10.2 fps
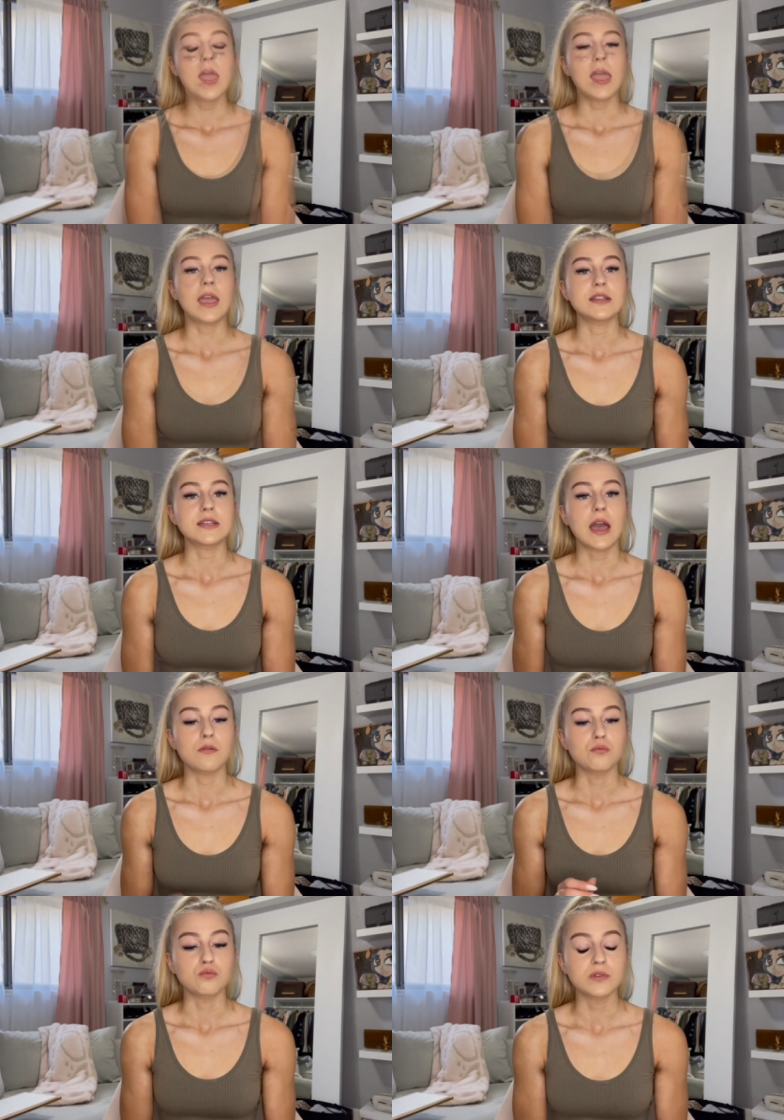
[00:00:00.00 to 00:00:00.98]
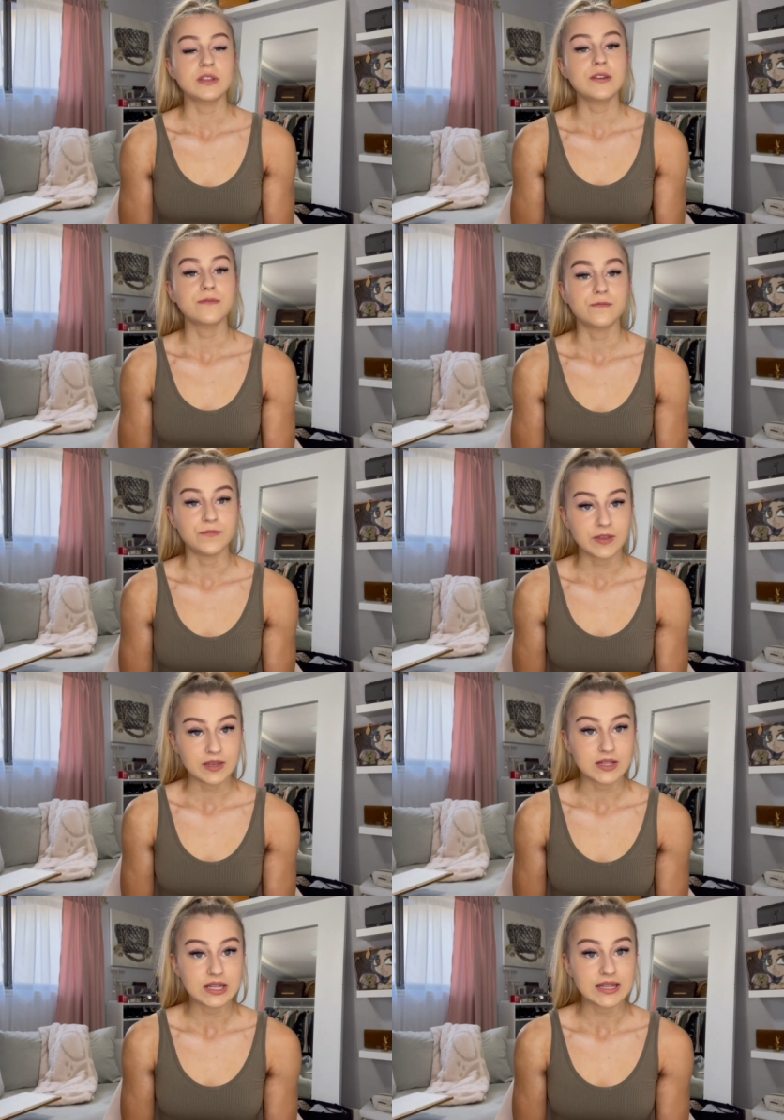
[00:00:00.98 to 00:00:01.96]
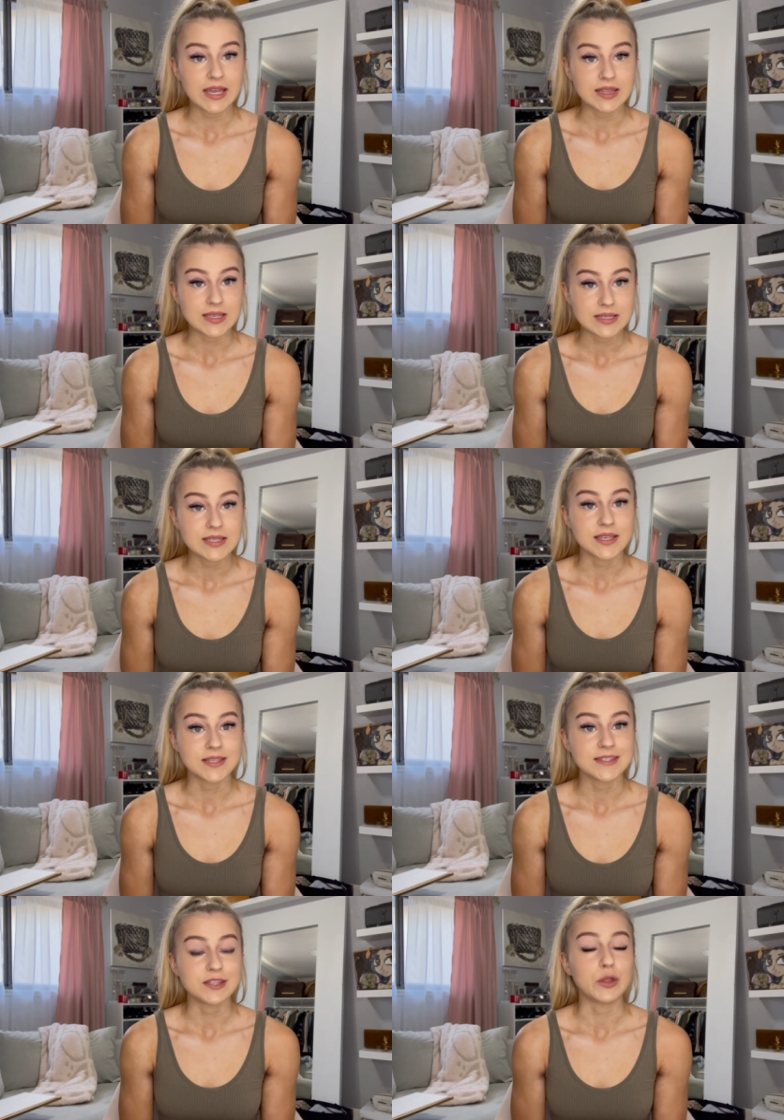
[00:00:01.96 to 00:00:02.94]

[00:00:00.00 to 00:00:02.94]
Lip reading: And I really feel like this is